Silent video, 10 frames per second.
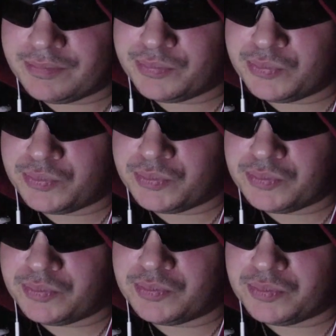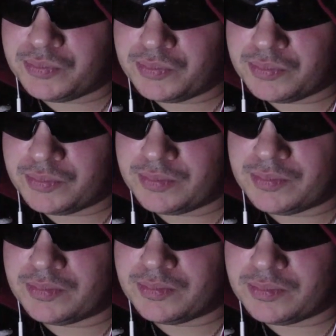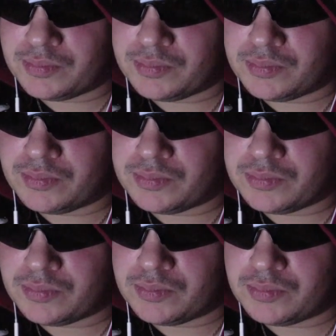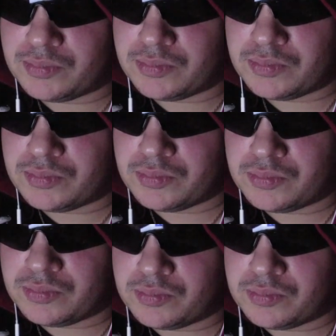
(silence)